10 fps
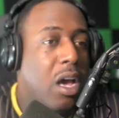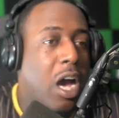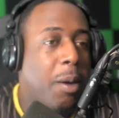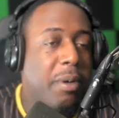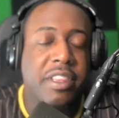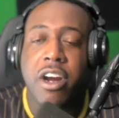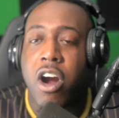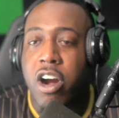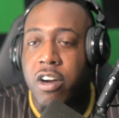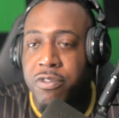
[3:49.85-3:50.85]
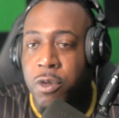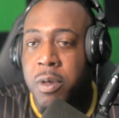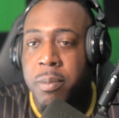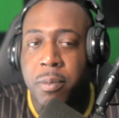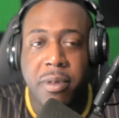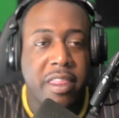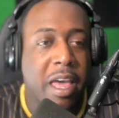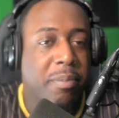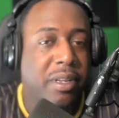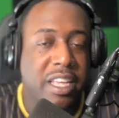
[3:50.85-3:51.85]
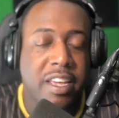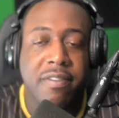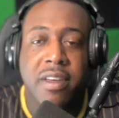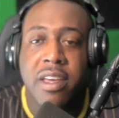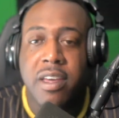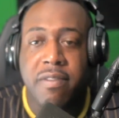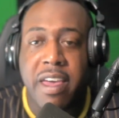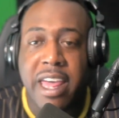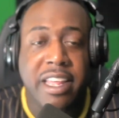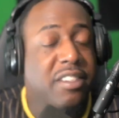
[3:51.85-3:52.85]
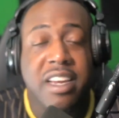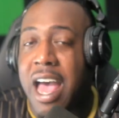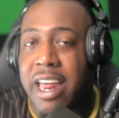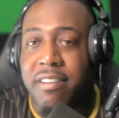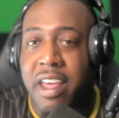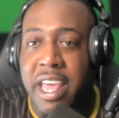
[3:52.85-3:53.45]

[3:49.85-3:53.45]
Um, but there are a few people that believe that it's not.